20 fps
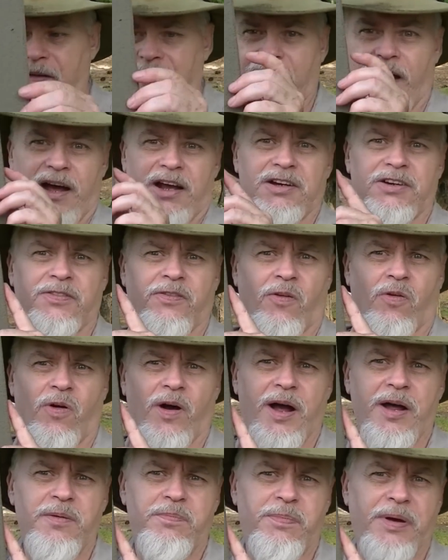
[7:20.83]
That's
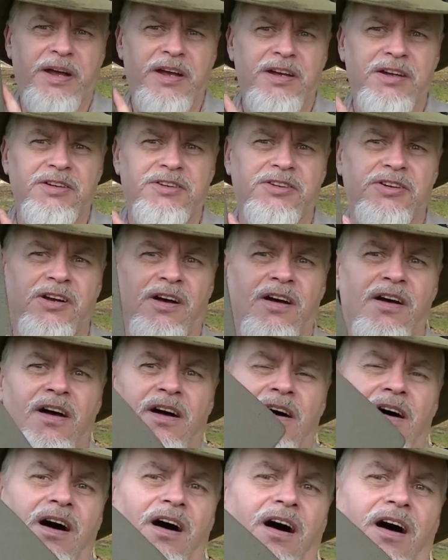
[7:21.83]
for a piece
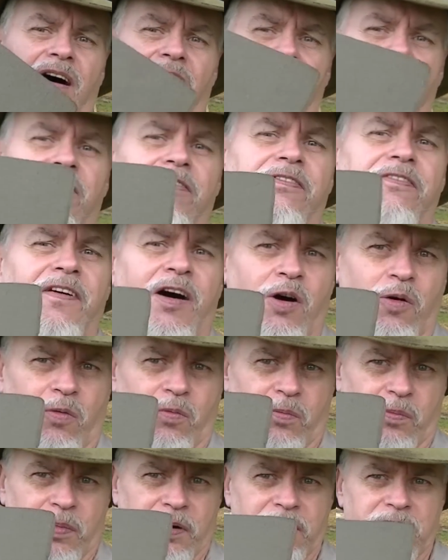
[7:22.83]
of
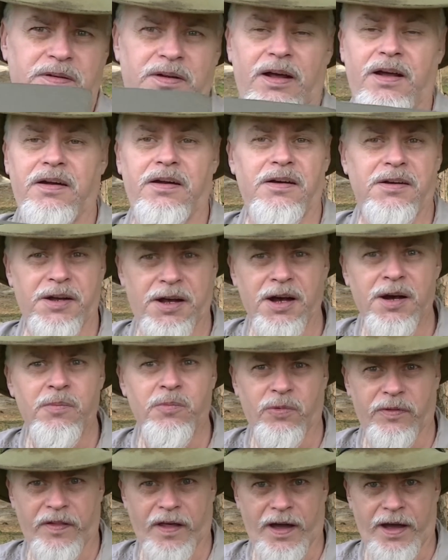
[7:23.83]
foam. Now, it doesn't
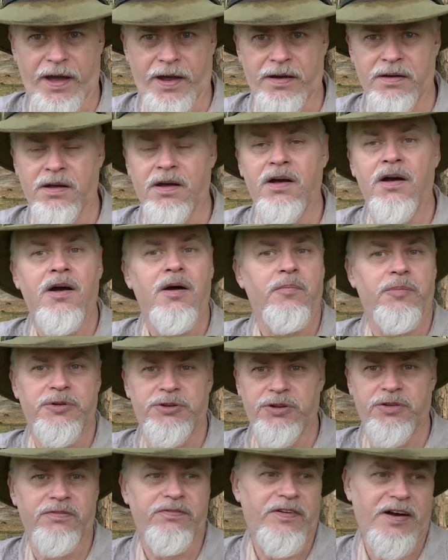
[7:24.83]
come with that,
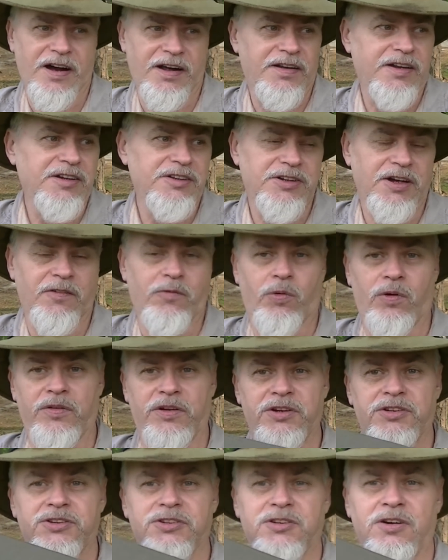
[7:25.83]
but you can find these everywhere.
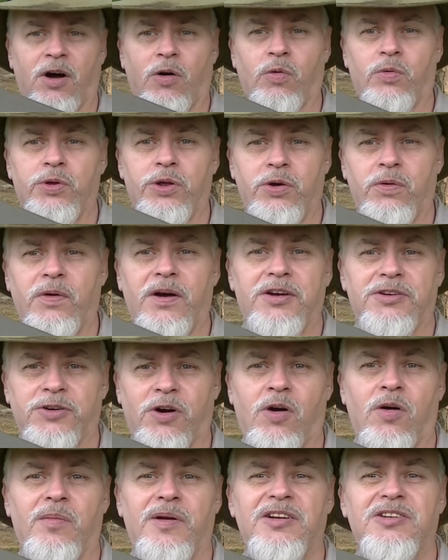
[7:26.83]
And this is an old U.S.
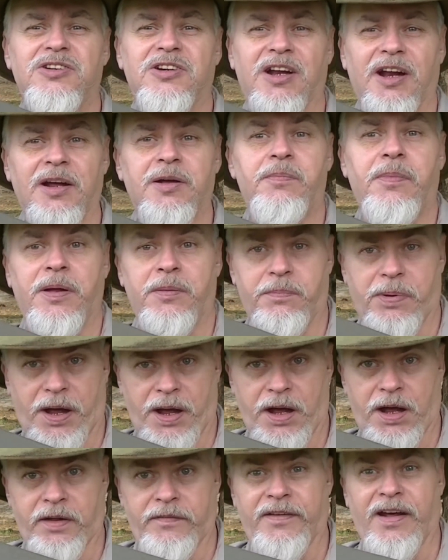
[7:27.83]
Army sleeping
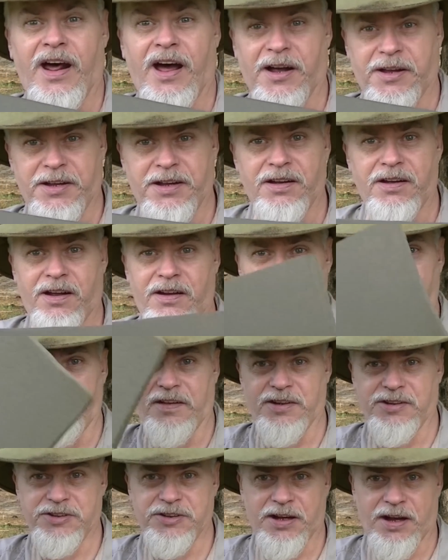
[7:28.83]
pad that I cut to
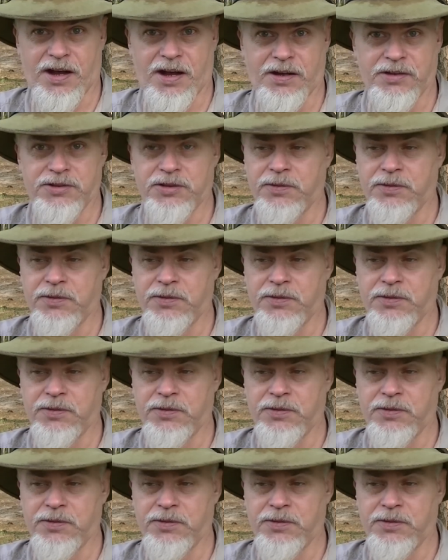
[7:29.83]
this size.